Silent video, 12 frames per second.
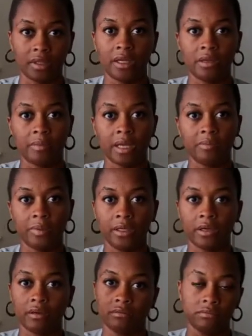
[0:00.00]
it may be
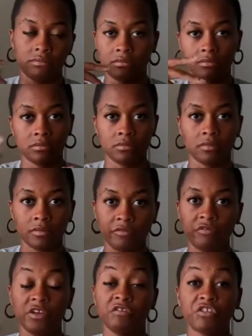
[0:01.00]
a
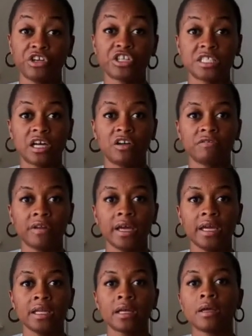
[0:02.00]
fend for yourself
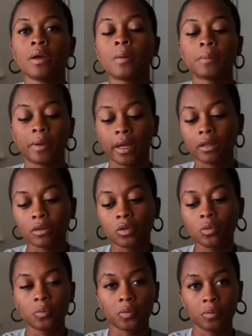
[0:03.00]
night, but I
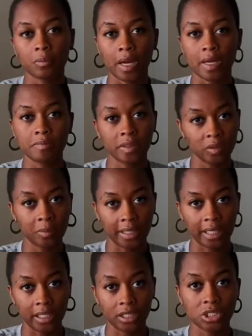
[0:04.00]
loop my meal
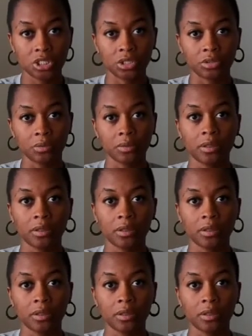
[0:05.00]
planning too.